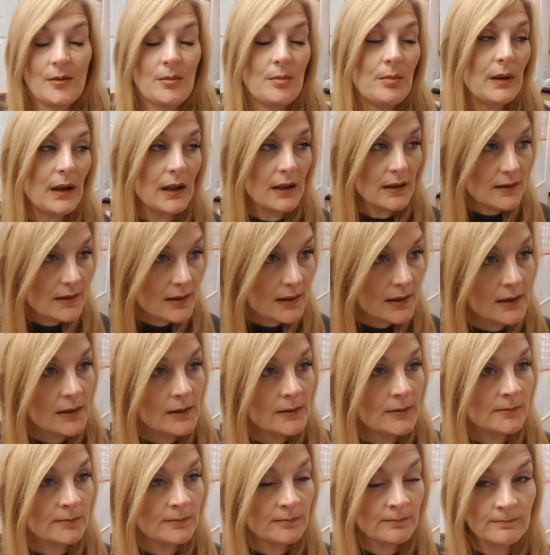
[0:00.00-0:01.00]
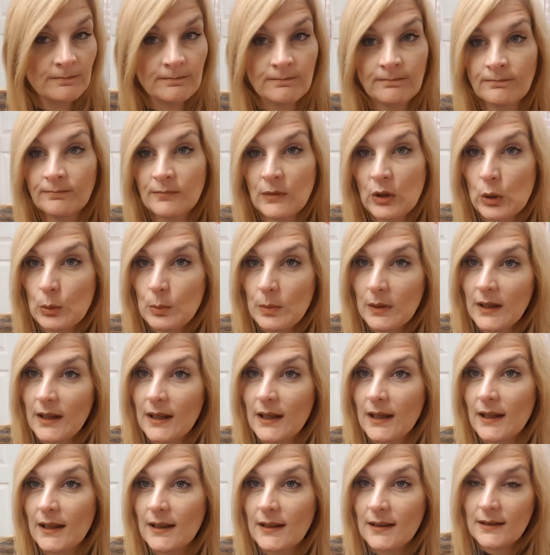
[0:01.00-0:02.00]
But new
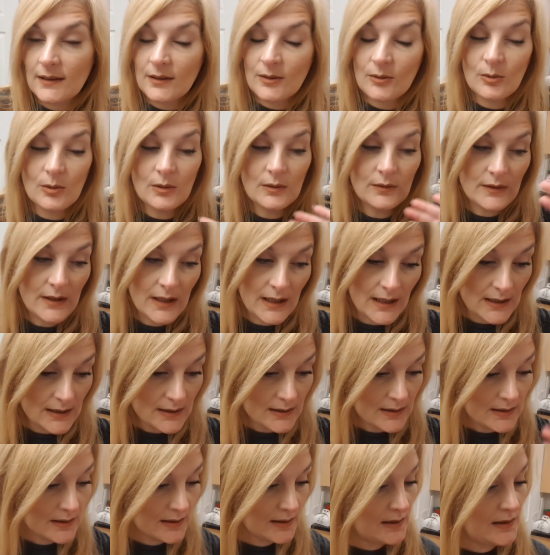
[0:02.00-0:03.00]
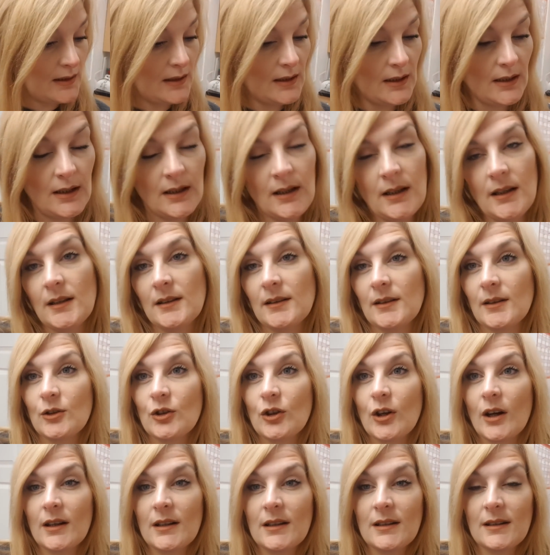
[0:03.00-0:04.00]
beginnings and all of that, so
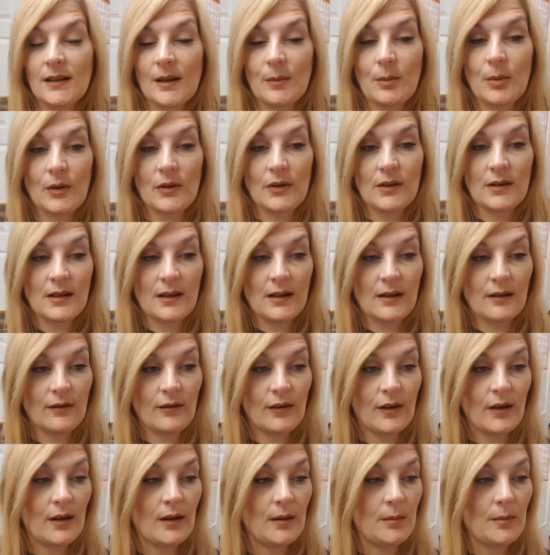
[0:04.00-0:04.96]
trying to stay positive.